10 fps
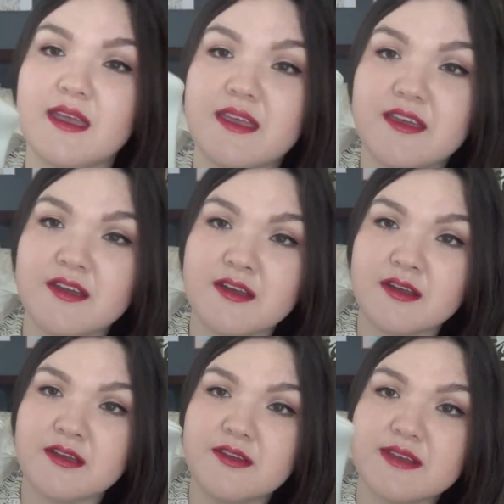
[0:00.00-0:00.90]

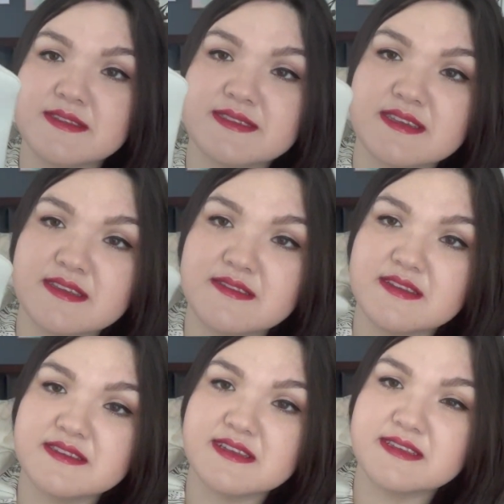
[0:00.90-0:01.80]
Here you can see that
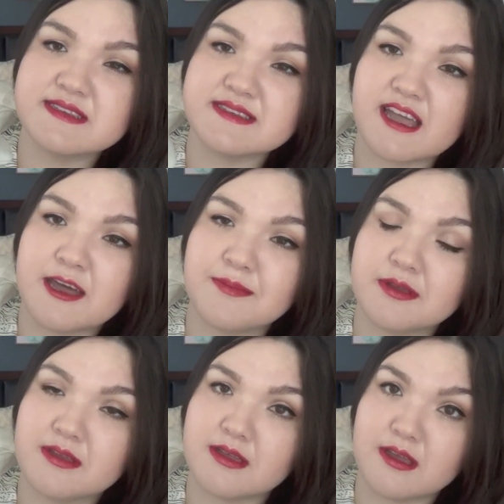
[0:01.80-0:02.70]
this is a snap
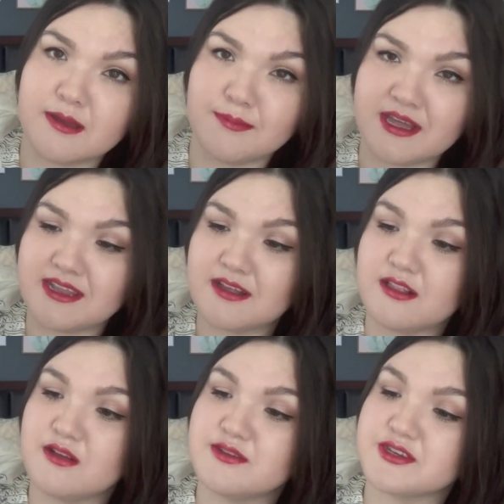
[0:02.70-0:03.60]
button
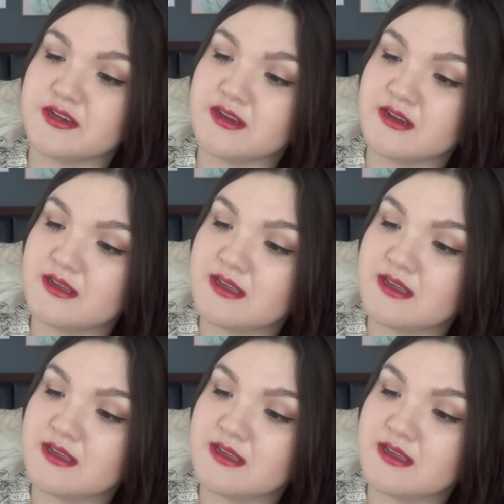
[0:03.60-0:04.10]
closure,